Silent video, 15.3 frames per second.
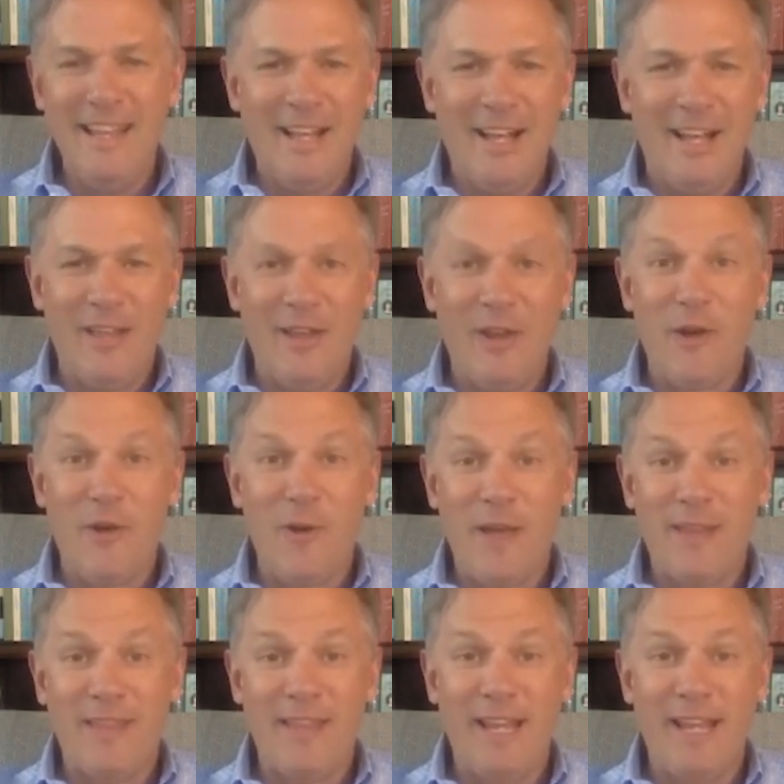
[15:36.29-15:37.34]
there are
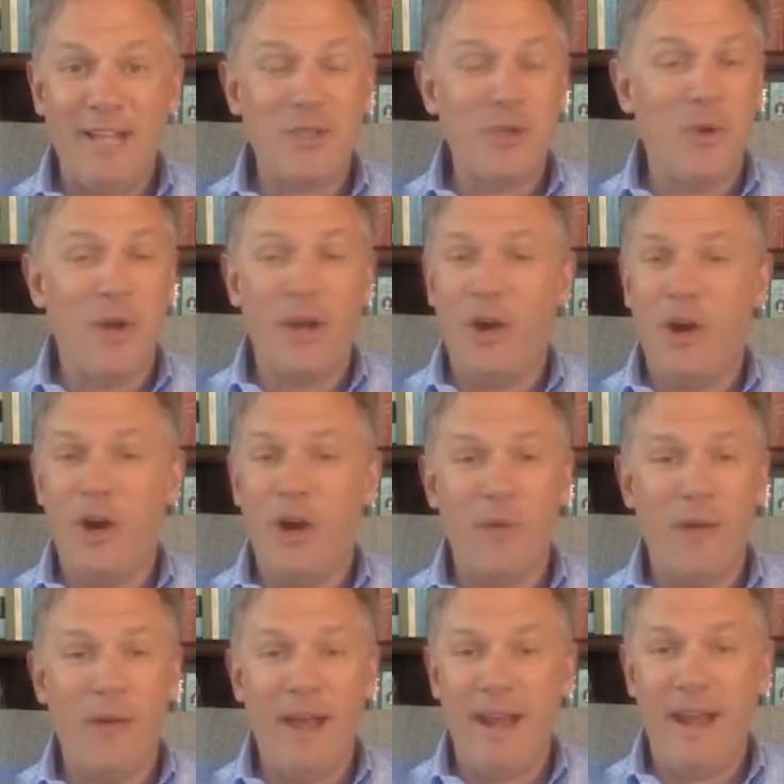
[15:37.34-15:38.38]
great things going on
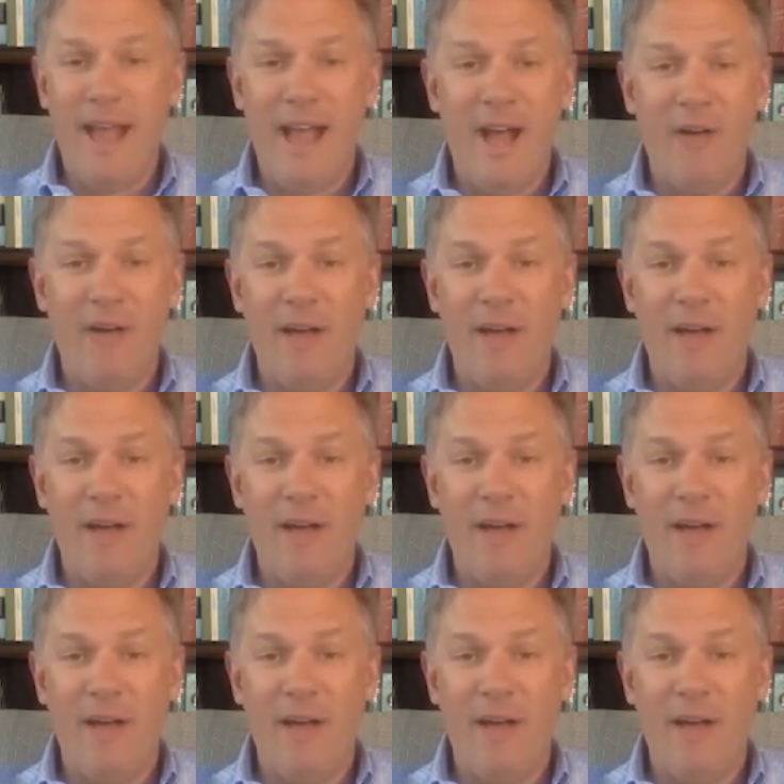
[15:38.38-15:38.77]
right now.